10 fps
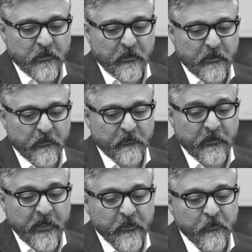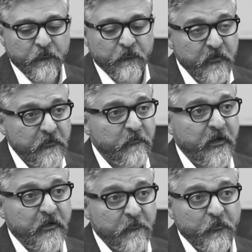The kind of
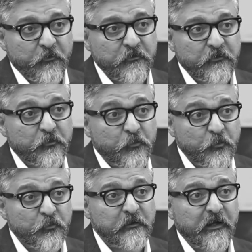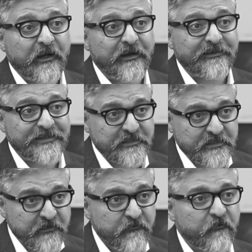feedback reports schools are
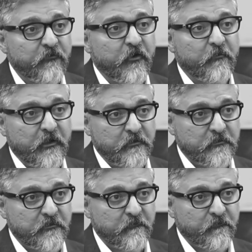receiving from us